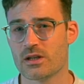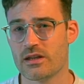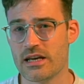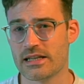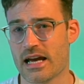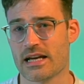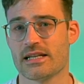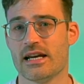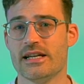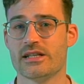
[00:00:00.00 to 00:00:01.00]
this
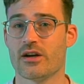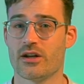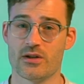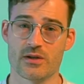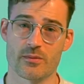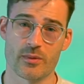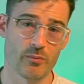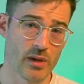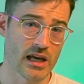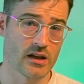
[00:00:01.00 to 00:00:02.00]
asset is going to do something
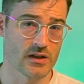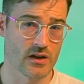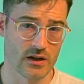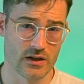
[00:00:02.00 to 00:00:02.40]
big and is going